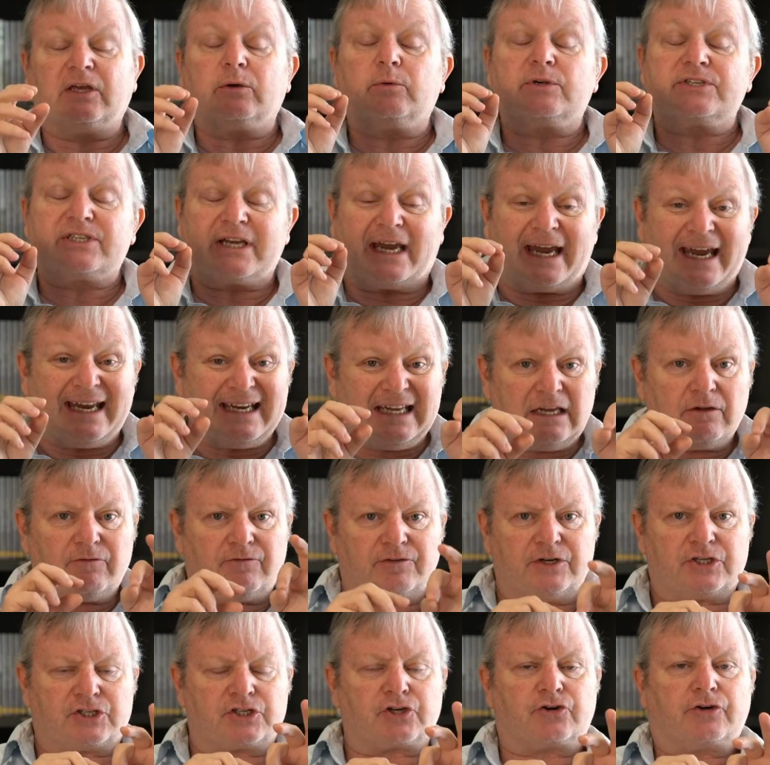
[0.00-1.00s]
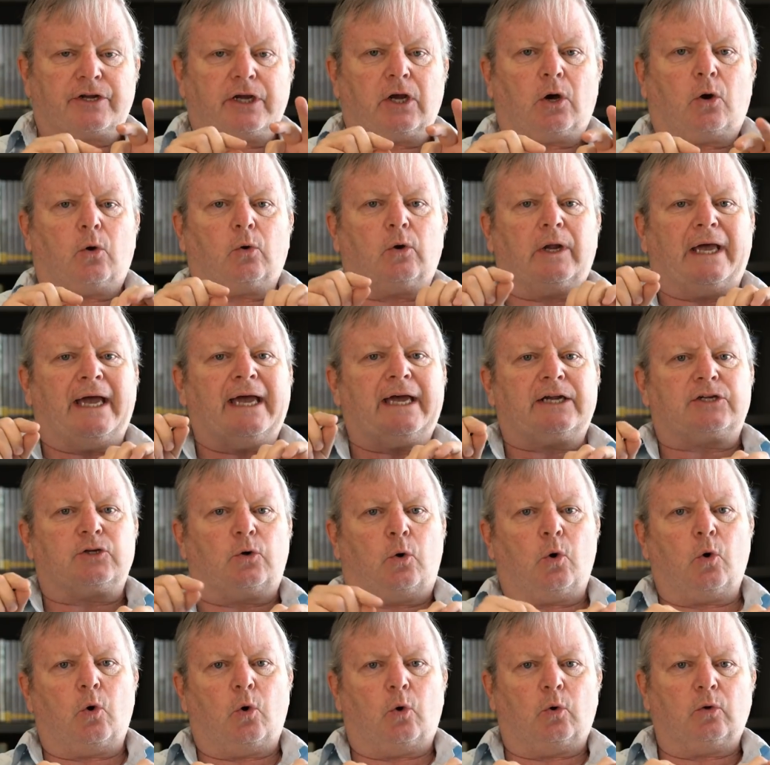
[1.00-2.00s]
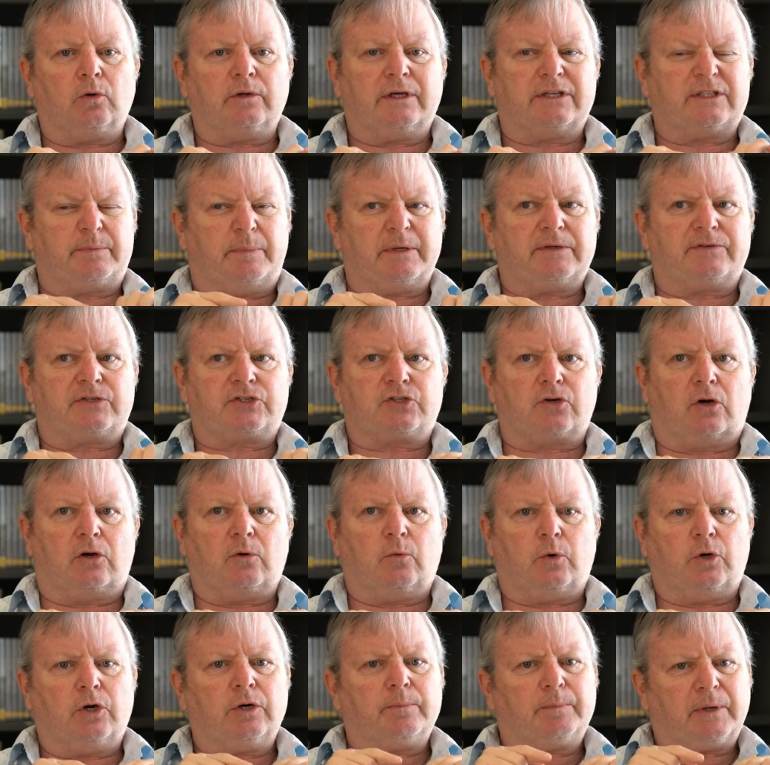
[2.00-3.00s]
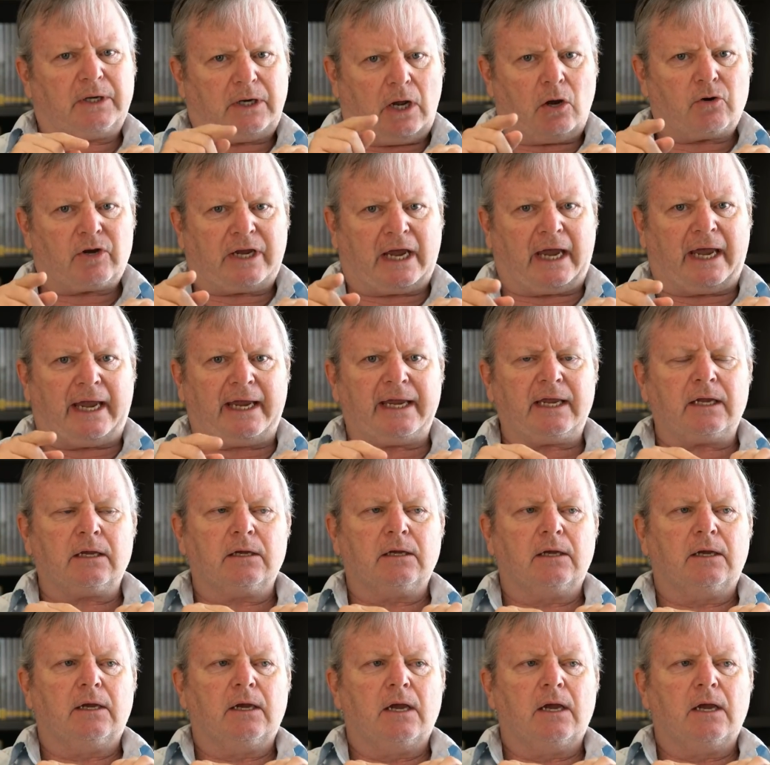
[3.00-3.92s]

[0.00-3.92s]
there was any vitriol at all, it's a bit of a strong word, but okay,